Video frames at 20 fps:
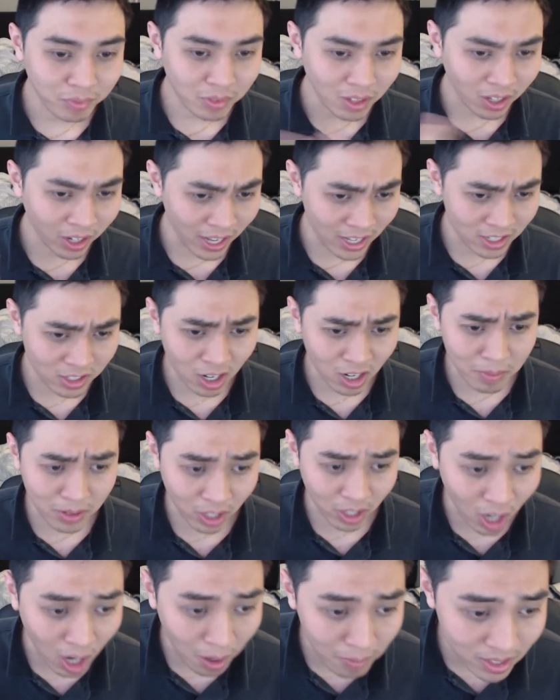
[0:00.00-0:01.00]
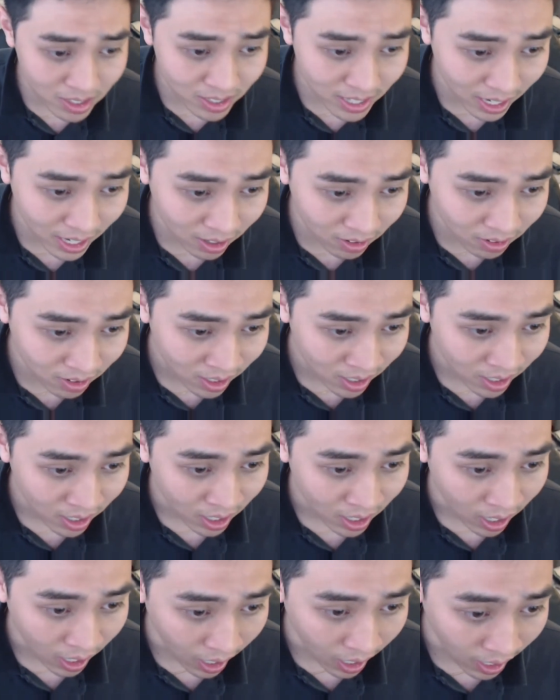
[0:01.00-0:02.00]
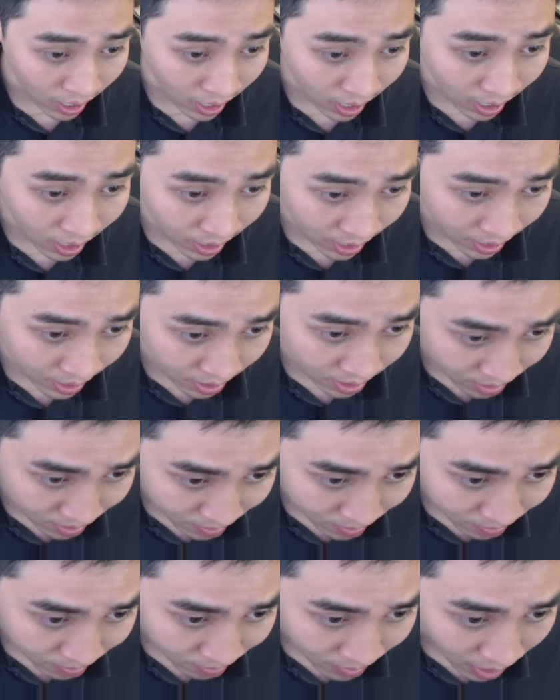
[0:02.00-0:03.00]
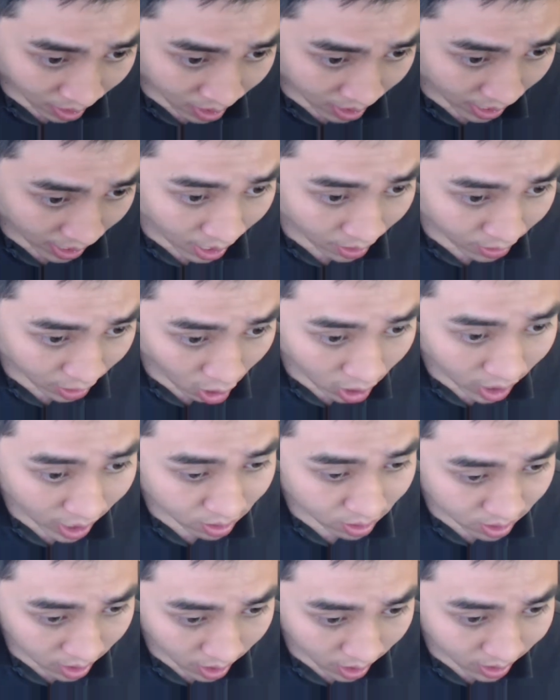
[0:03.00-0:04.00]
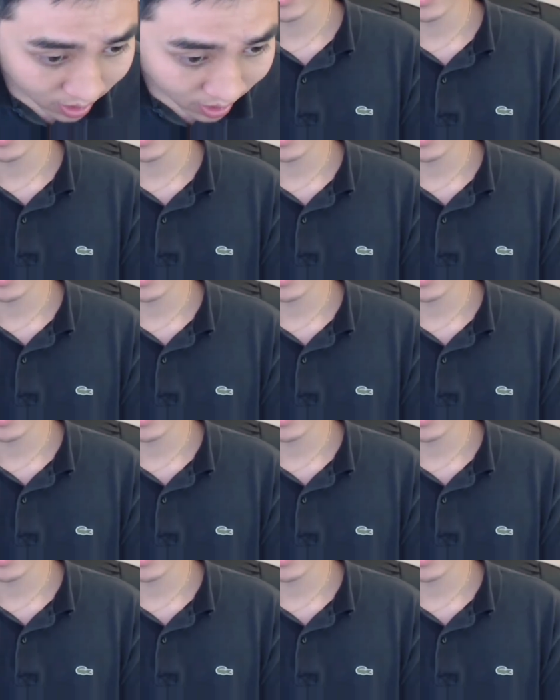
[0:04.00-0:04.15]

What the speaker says: Okay, let's talk about the commons now. Yeah, they all kind of suck.